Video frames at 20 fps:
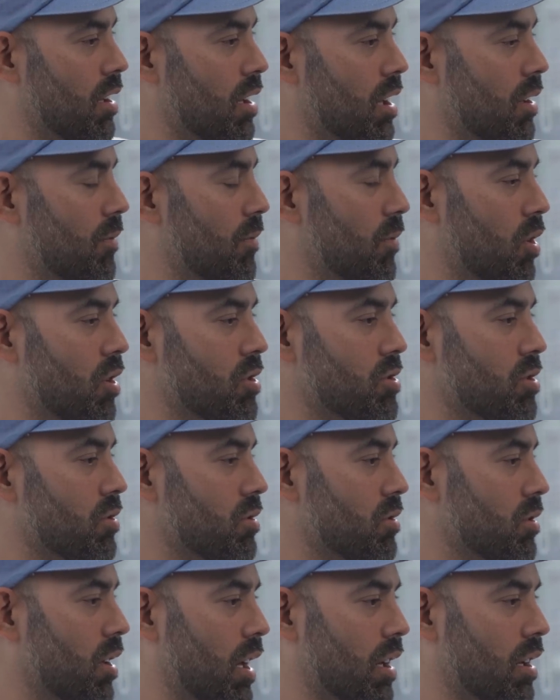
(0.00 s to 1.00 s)
And Virgil,
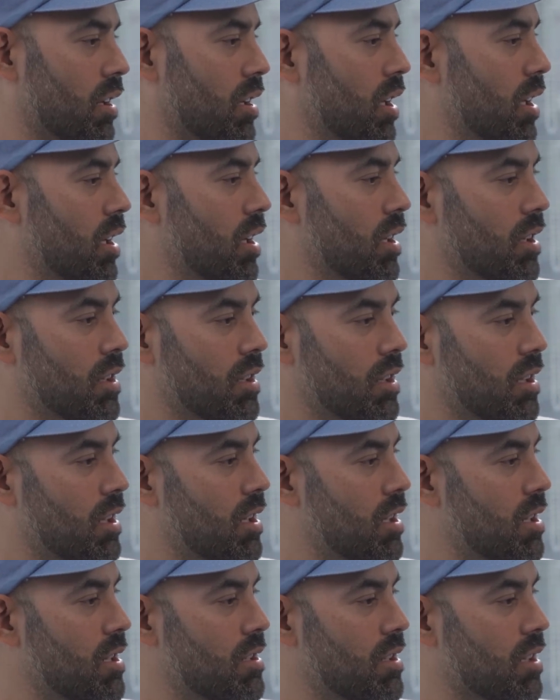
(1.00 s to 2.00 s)
like,
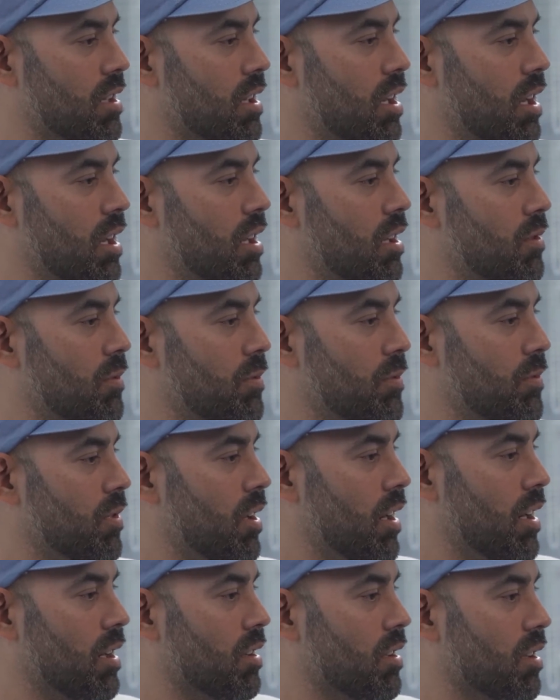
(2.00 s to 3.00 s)
he's the king of
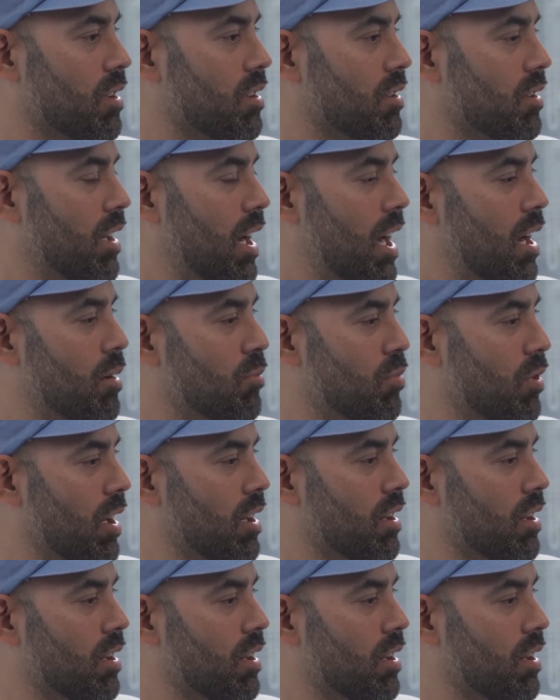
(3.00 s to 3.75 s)
like the collab, right?